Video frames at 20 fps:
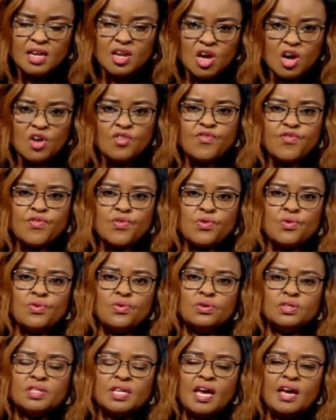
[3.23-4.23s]
In her
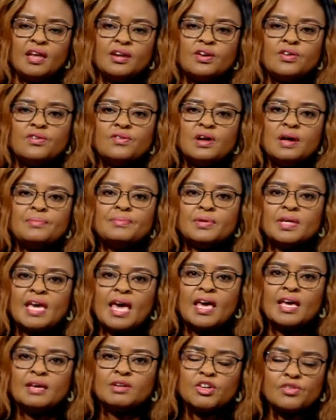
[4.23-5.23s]
fraud and
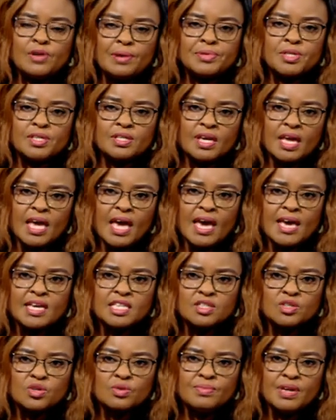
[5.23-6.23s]
corruption
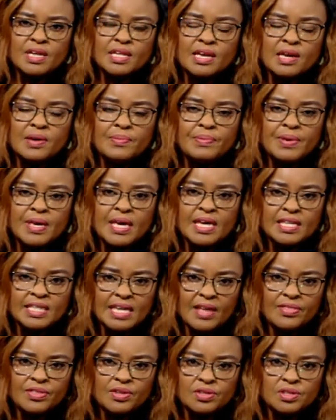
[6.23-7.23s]
case, Gumede
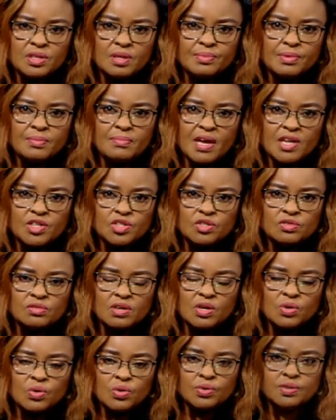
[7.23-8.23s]
appeared at the Durban
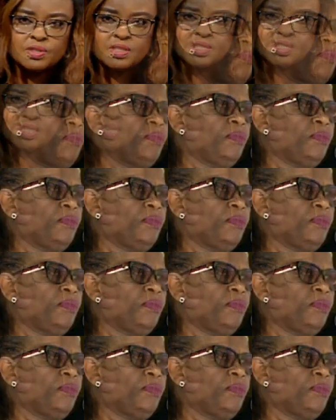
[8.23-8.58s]
Magistrate's Court